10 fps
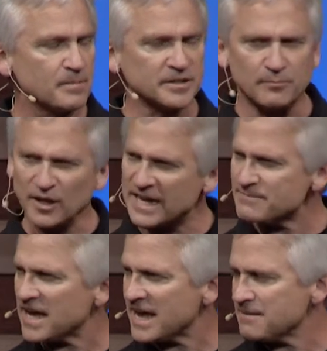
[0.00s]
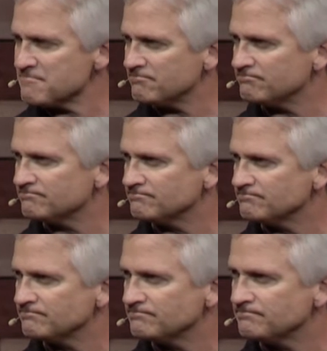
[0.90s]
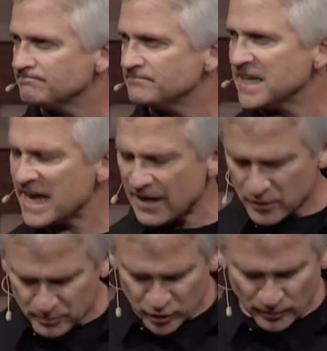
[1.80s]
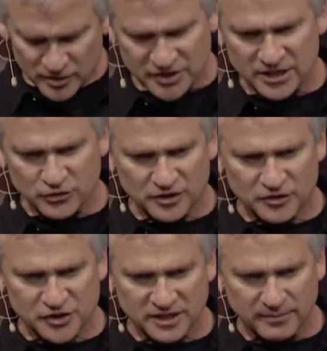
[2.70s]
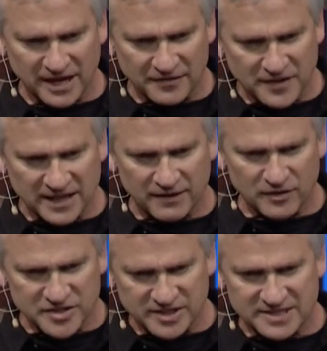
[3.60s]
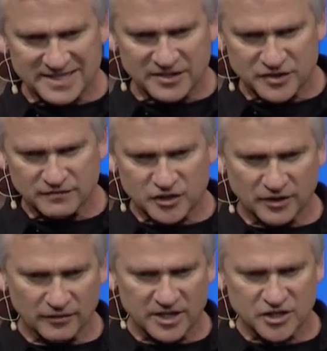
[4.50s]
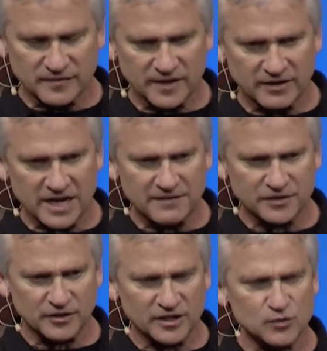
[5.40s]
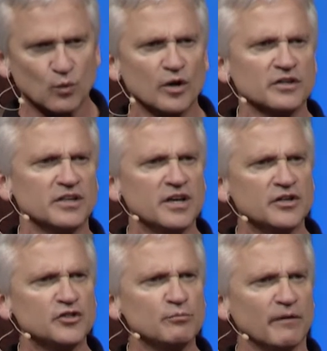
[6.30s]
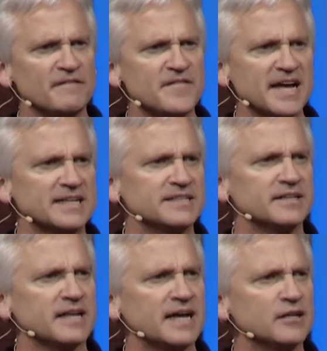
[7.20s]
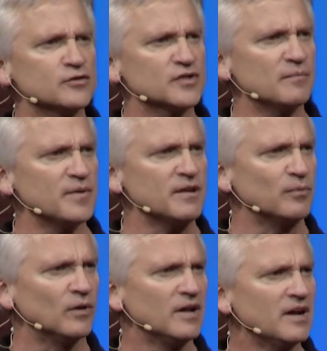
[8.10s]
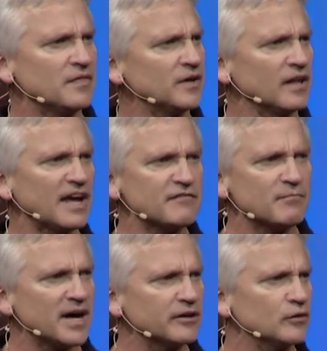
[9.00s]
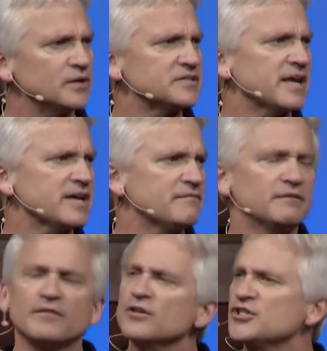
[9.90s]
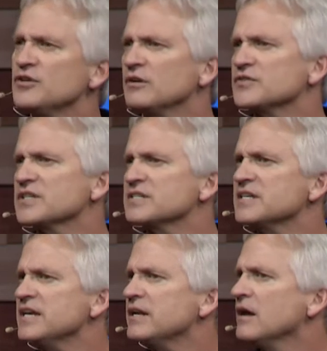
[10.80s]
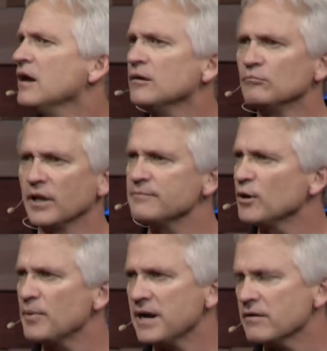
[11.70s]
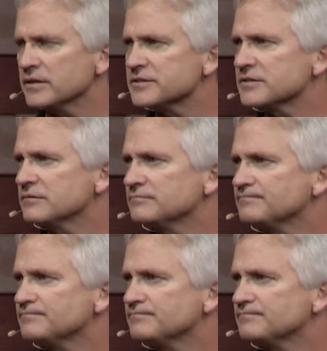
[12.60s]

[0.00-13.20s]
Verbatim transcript: But the blame game, yeah, the boomers introduced it, but I think every successive generation thereafter has worked to perfect it. I know some people, their life motto is hey, if at first you don't succeed, blame your parents.